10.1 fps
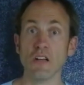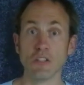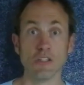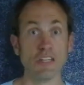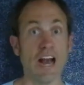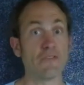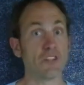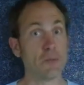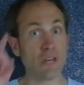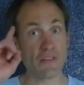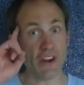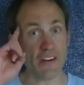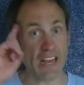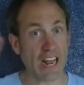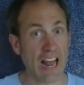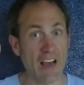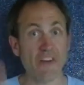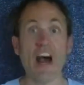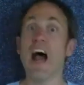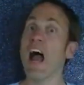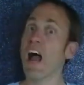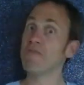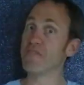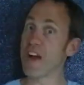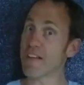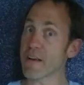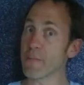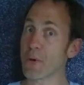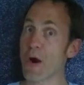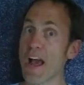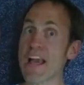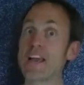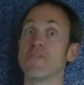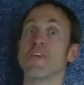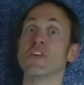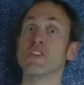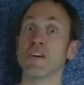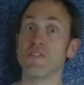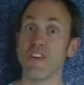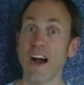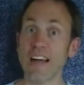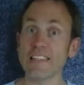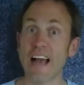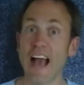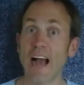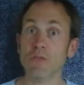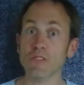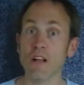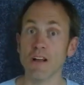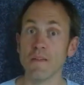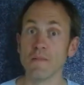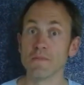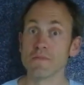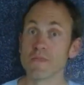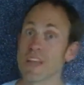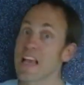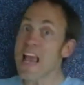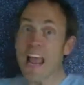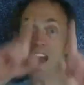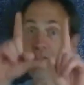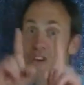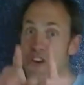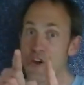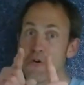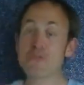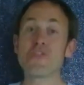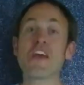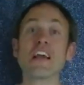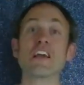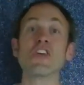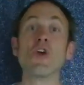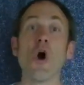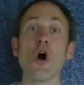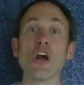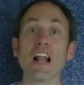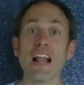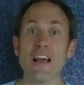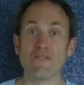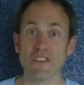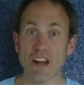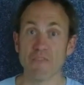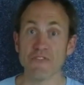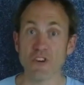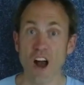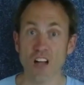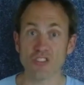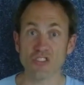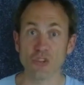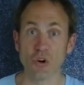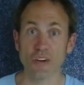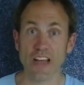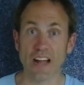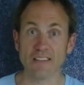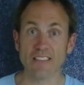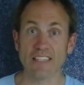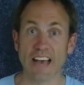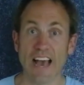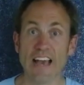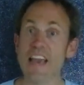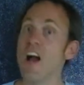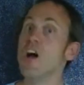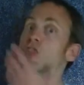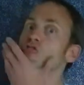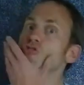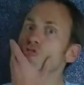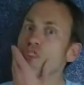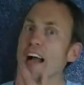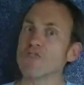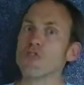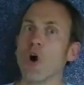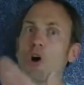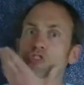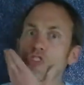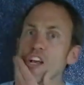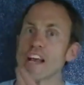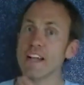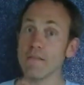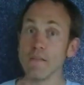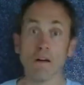You'd have to be very clever and very brave to find out. If you think you're clever enough for our story hunt today, scratch your chin